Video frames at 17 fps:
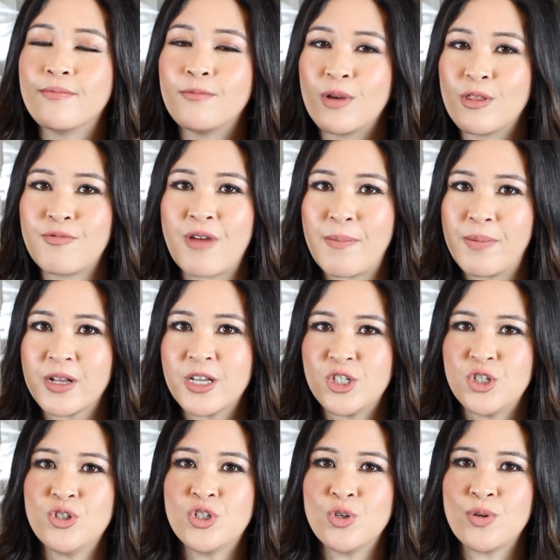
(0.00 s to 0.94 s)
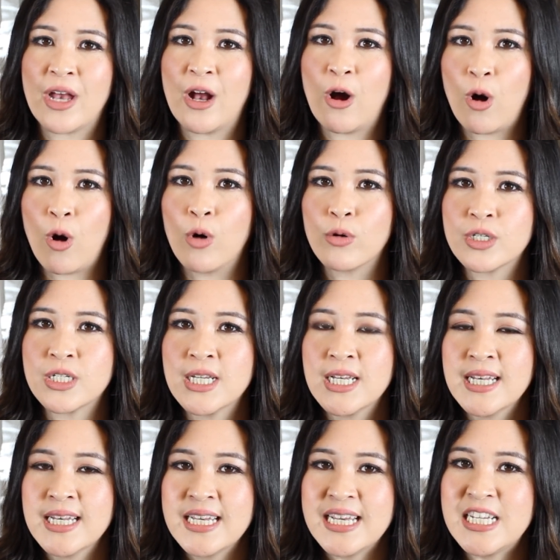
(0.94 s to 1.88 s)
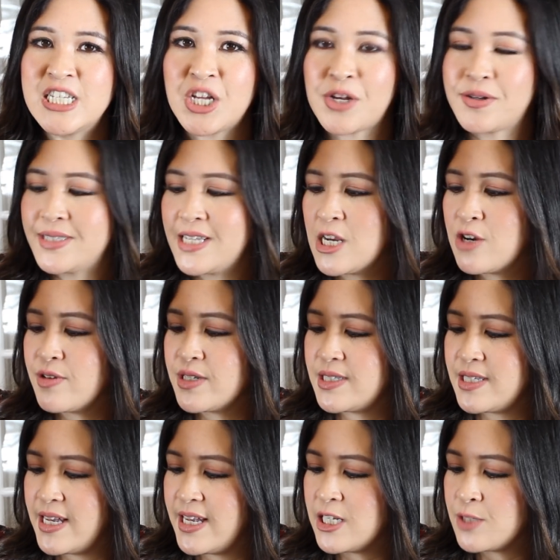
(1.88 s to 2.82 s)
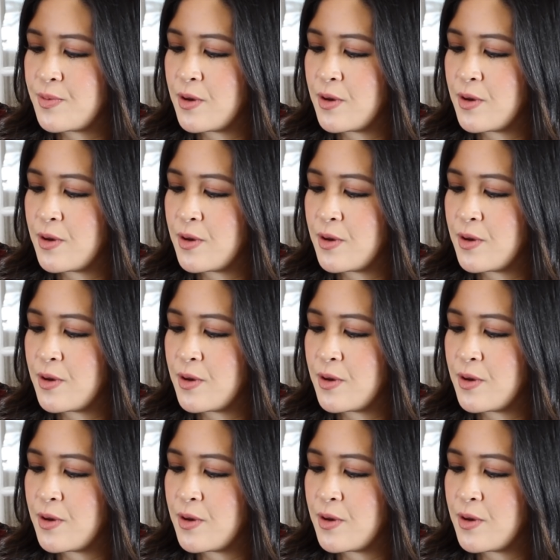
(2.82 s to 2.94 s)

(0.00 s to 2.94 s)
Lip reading: with replicas you do get odd idiosyncrasies,